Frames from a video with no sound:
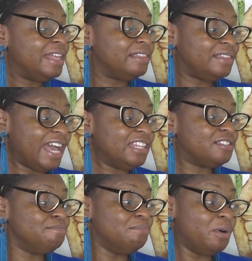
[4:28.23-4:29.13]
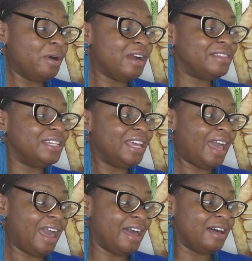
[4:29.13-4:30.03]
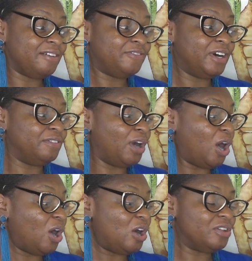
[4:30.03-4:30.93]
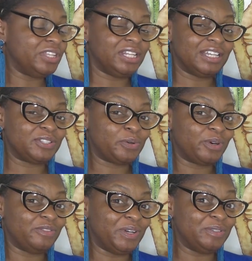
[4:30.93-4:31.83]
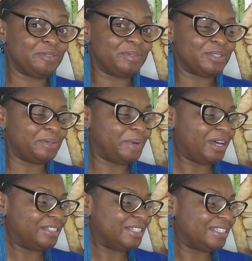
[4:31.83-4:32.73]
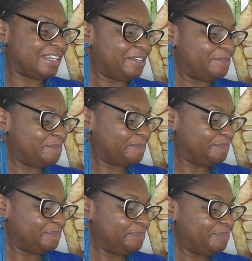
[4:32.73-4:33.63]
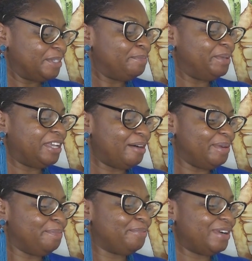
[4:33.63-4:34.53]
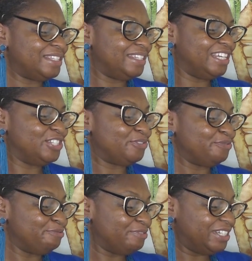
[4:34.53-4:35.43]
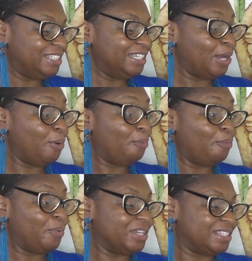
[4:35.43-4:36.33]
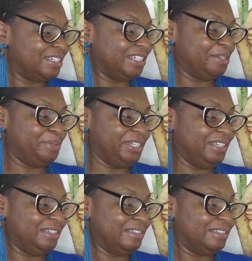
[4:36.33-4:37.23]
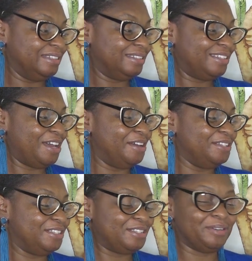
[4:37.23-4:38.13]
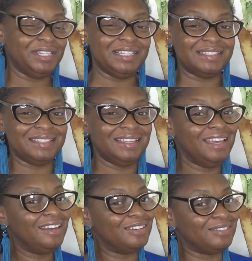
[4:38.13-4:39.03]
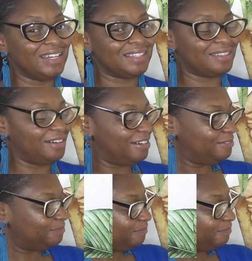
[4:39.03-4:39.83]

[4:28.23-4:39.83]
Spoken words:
That's more than half of all the electoral votes, Mr. Waller said. Becoming president really wasn't going to be easy. So easy, Grace thought.